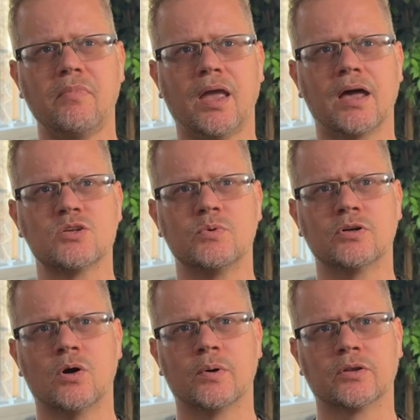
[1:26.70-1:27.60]
as we were
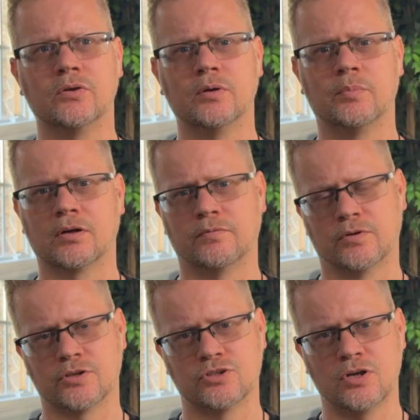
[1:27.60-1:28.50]
going through the book of
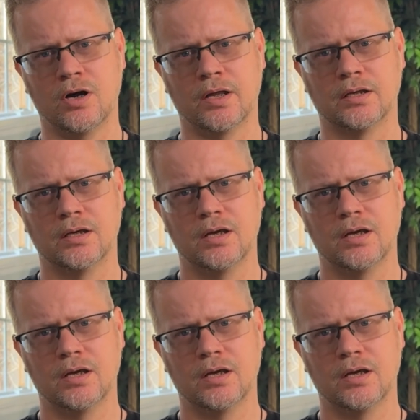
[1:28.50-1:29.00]
1 John,